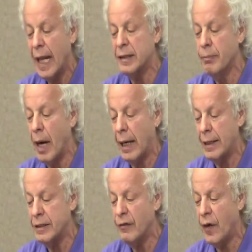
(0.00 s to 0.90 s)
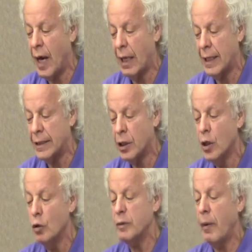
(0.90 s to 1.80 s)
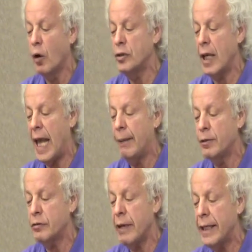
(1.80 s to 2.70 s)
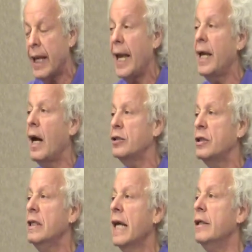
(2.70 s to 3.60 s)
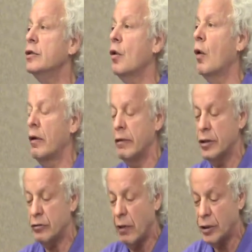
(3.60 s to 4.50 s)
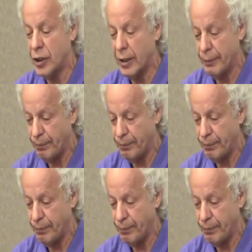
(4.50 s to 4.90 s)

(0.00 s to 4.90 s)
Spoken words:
as mindlessly violent, who supposedly aim to create chaos and disorder and destruction.